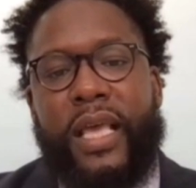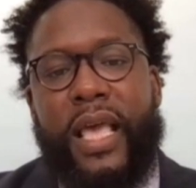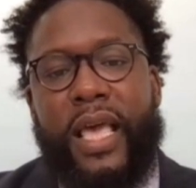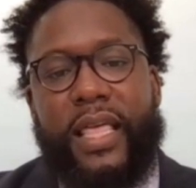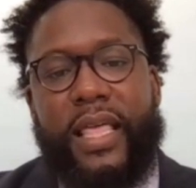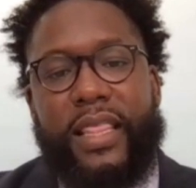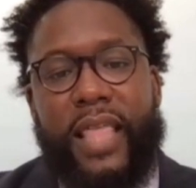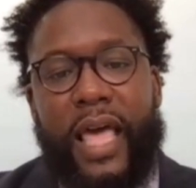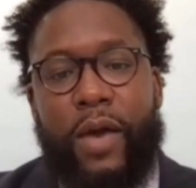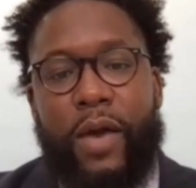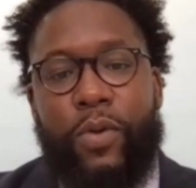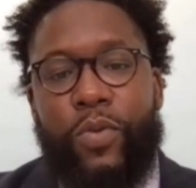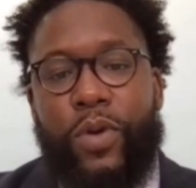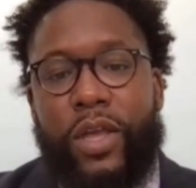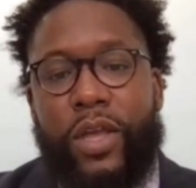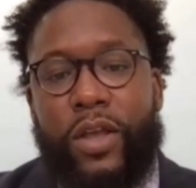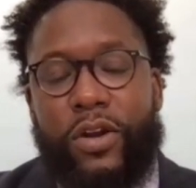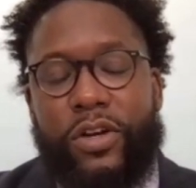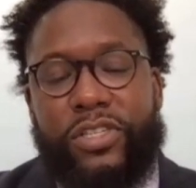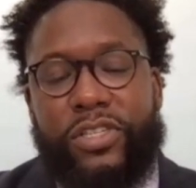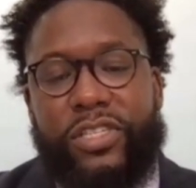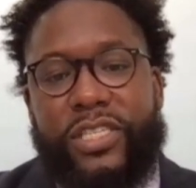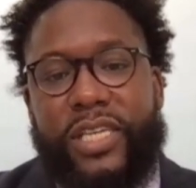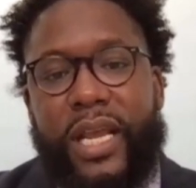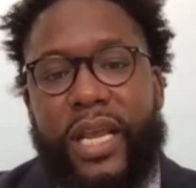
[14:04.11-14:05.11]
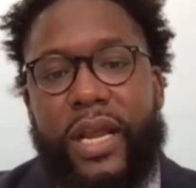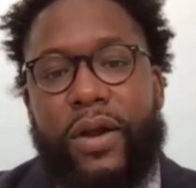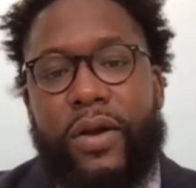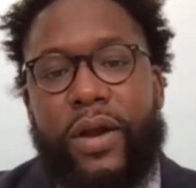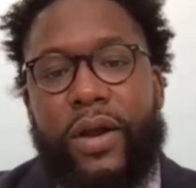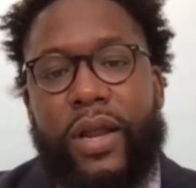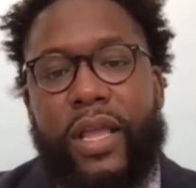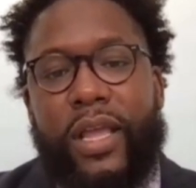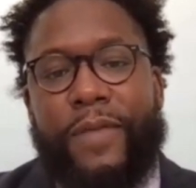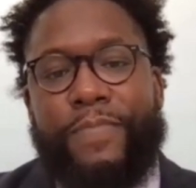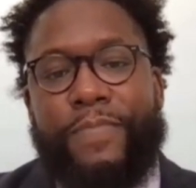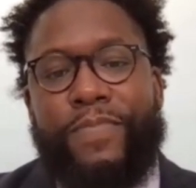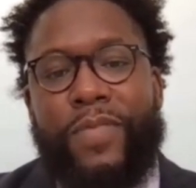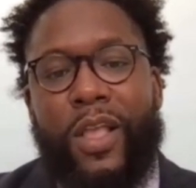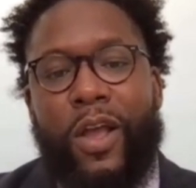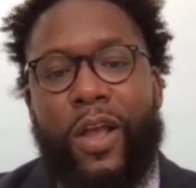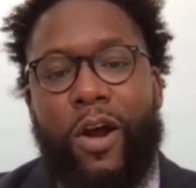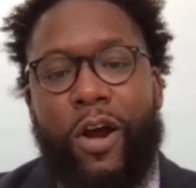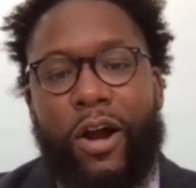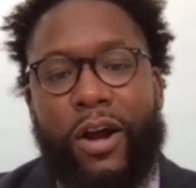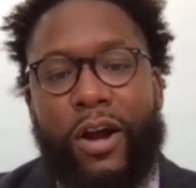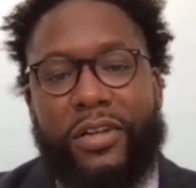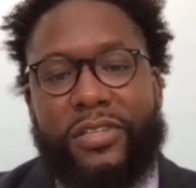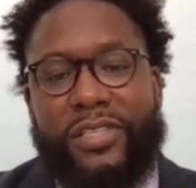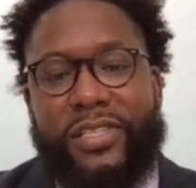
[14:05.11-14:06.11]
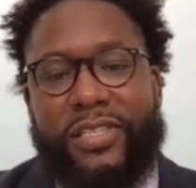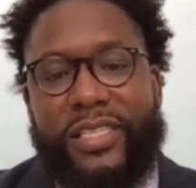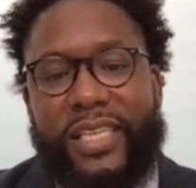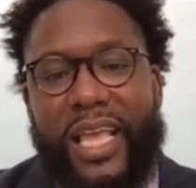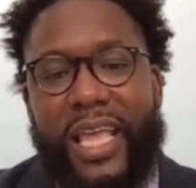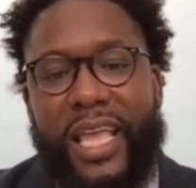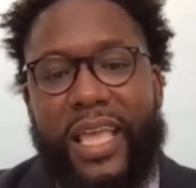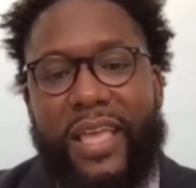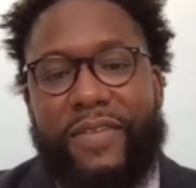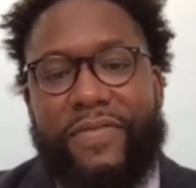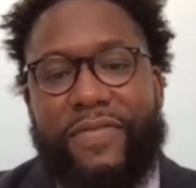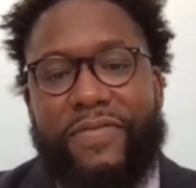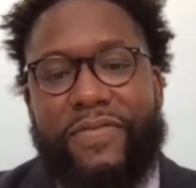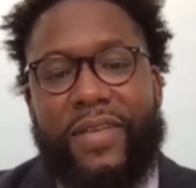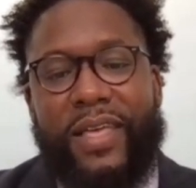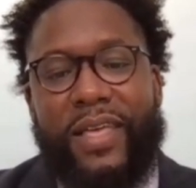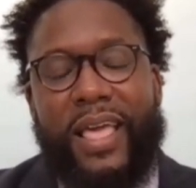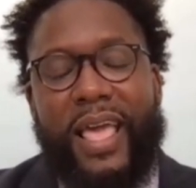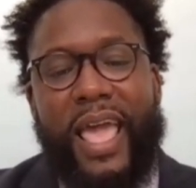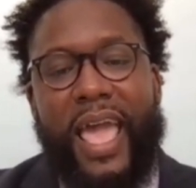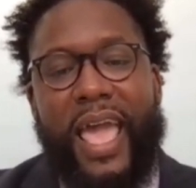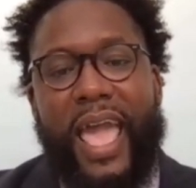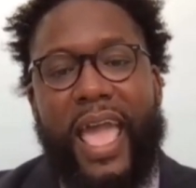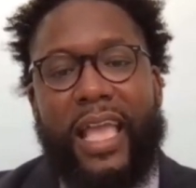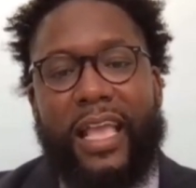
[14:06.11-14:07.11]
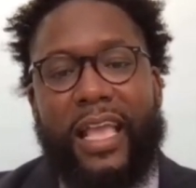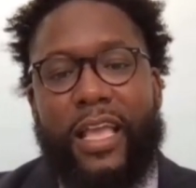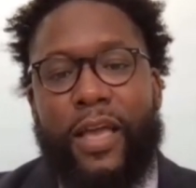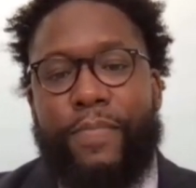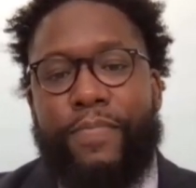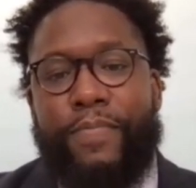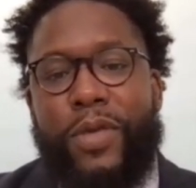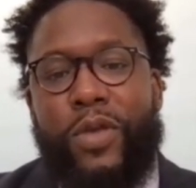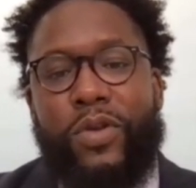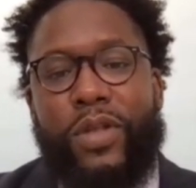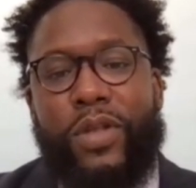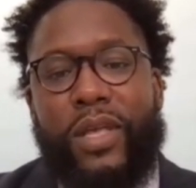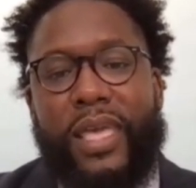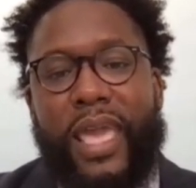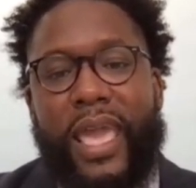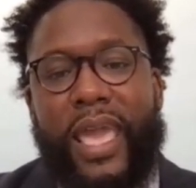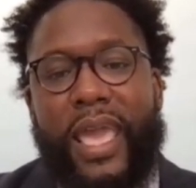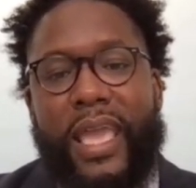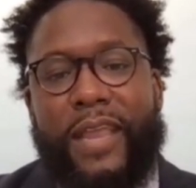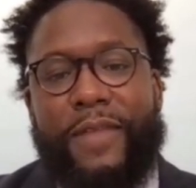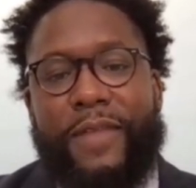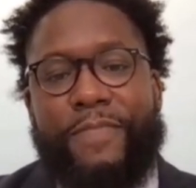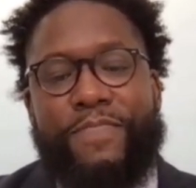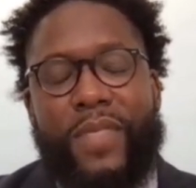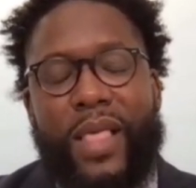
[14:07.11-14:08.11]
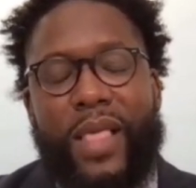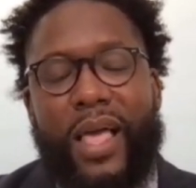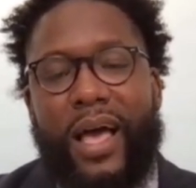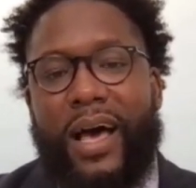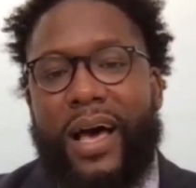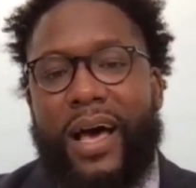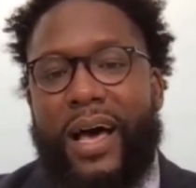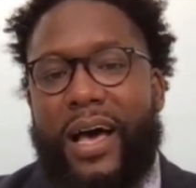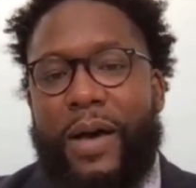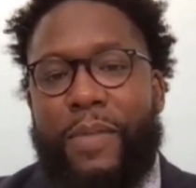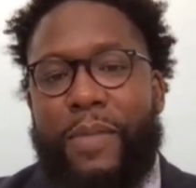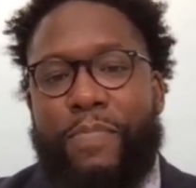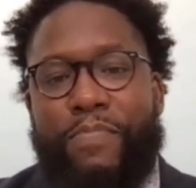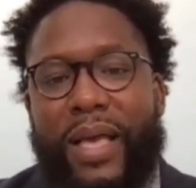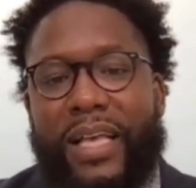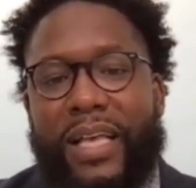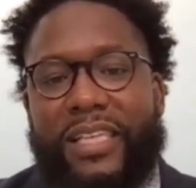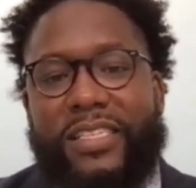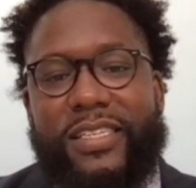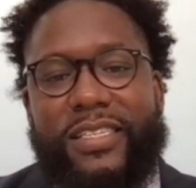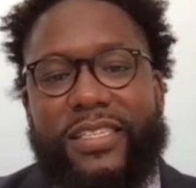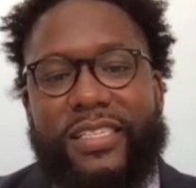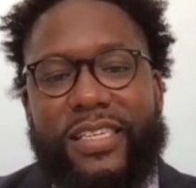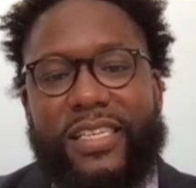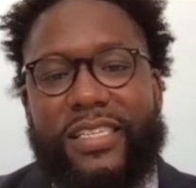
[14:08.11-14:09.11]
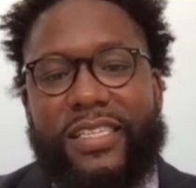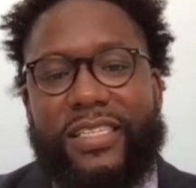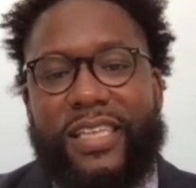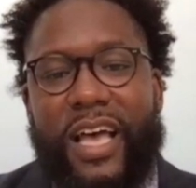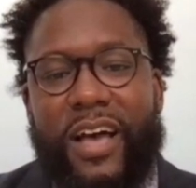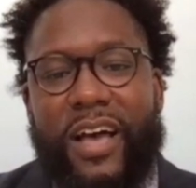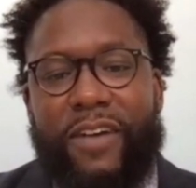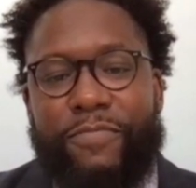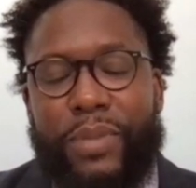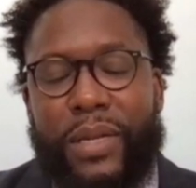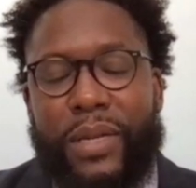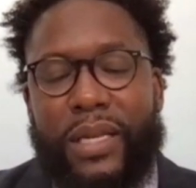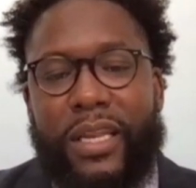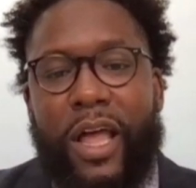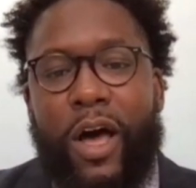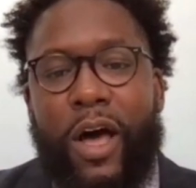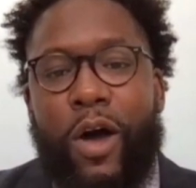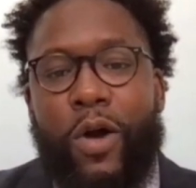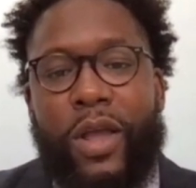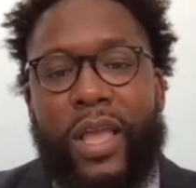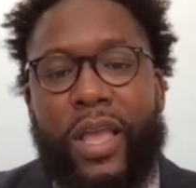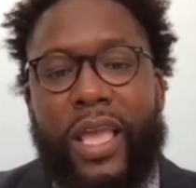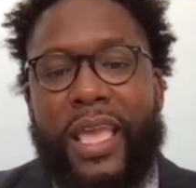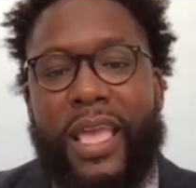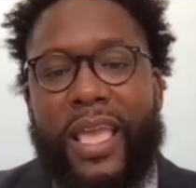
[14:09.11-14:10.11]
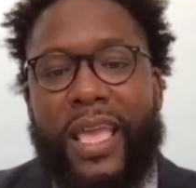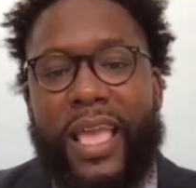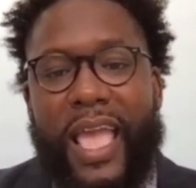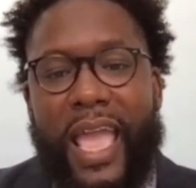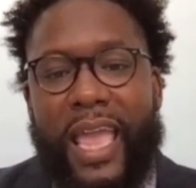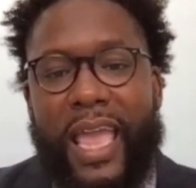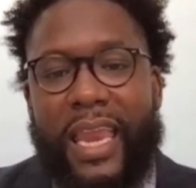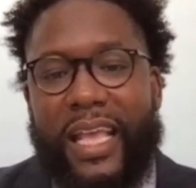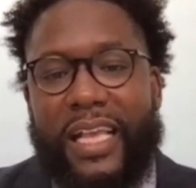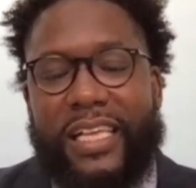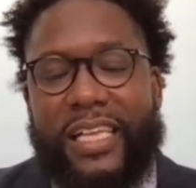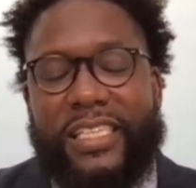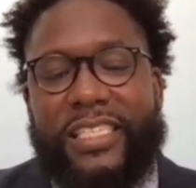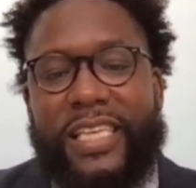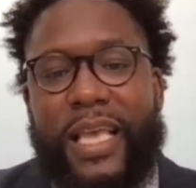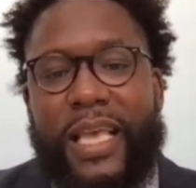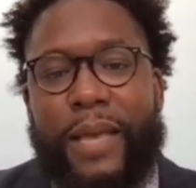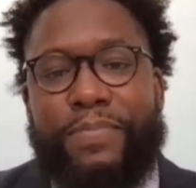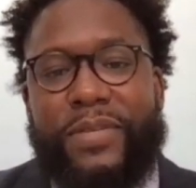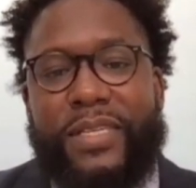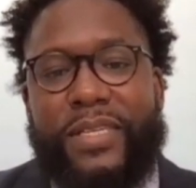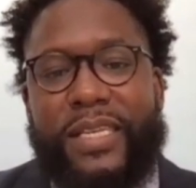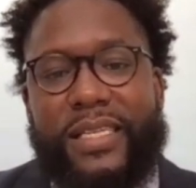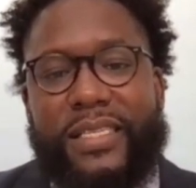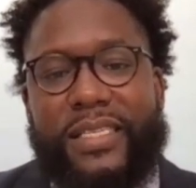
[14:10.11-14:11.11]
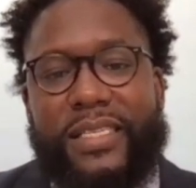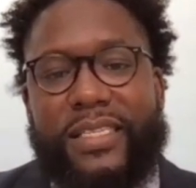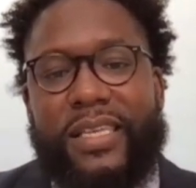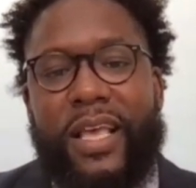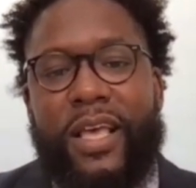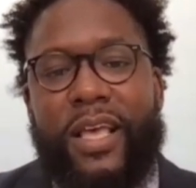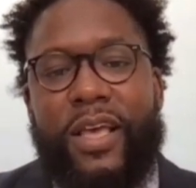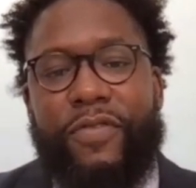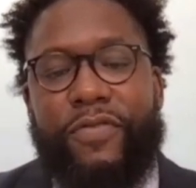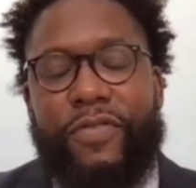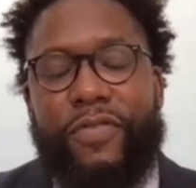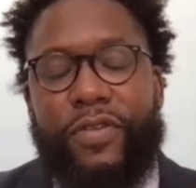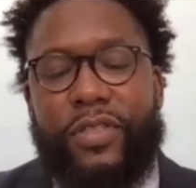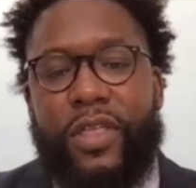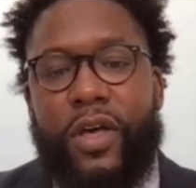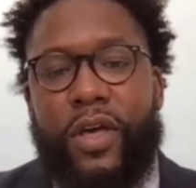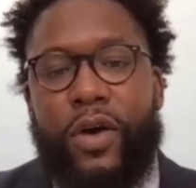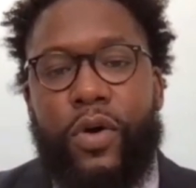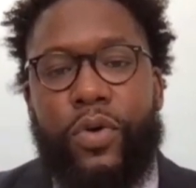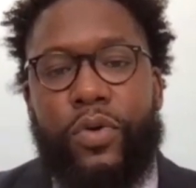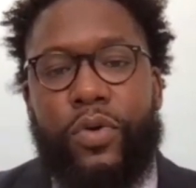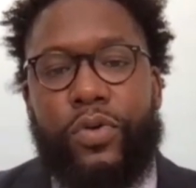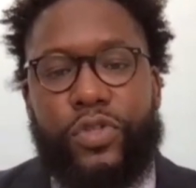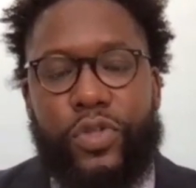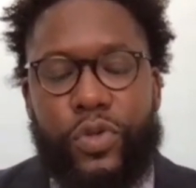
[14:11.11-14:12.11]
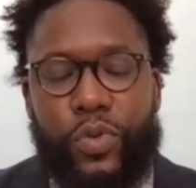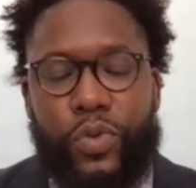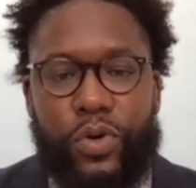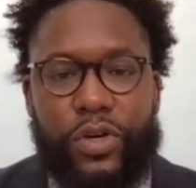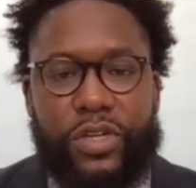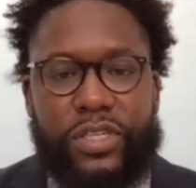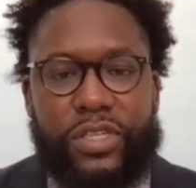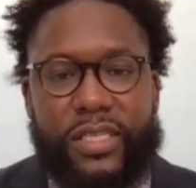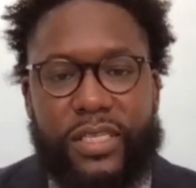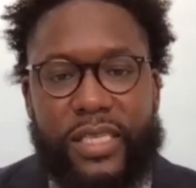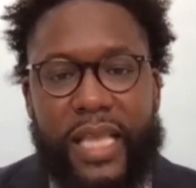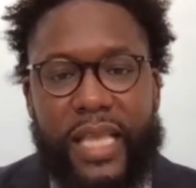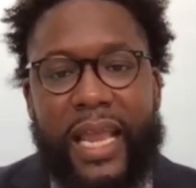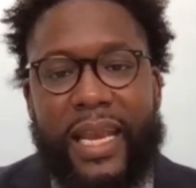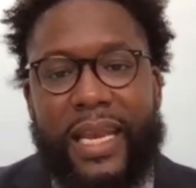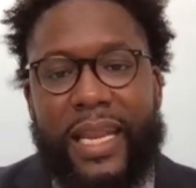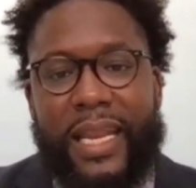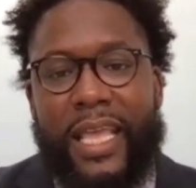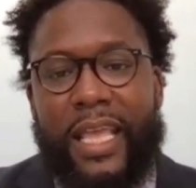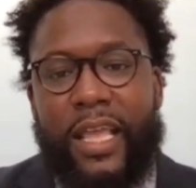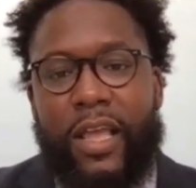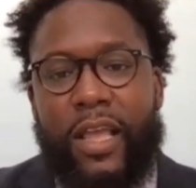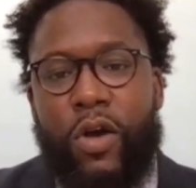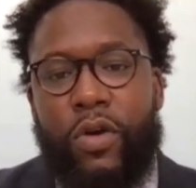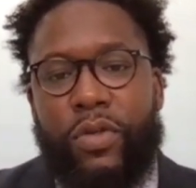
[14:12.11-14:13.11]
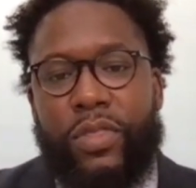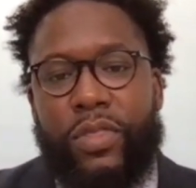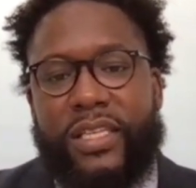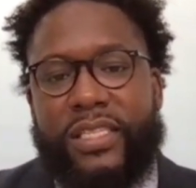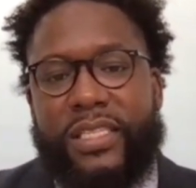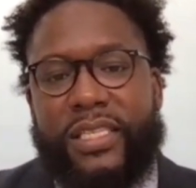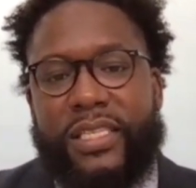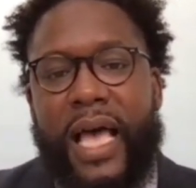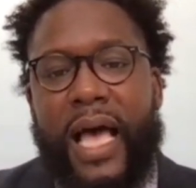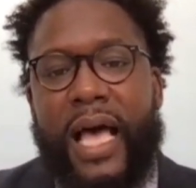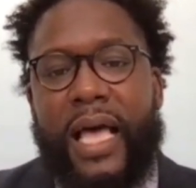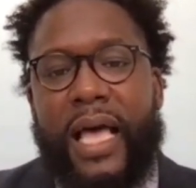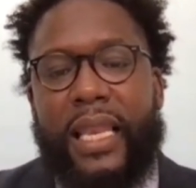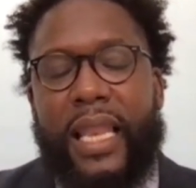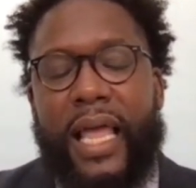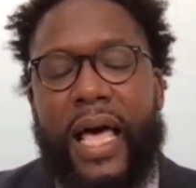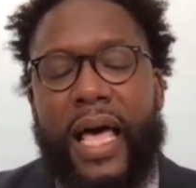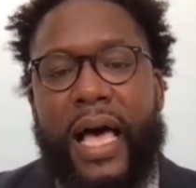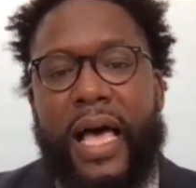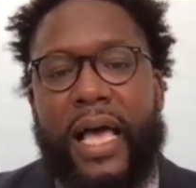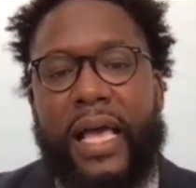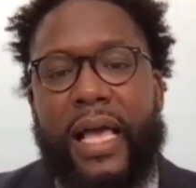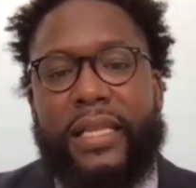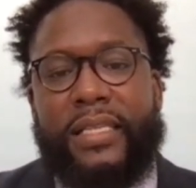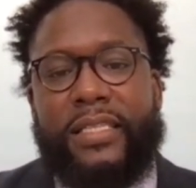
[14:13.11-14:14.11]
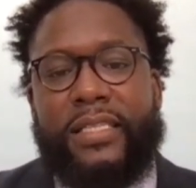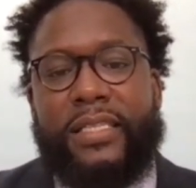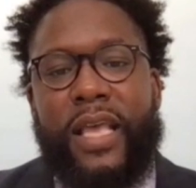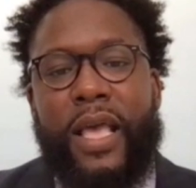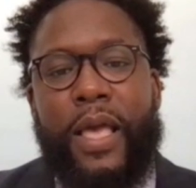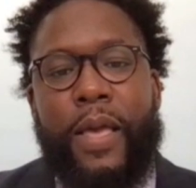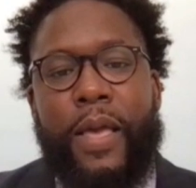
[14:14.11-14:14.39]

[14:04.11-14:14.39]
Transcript: that we are sharing are safe and communicate messages of belonging and acceptance for those who are standing on the sidelines,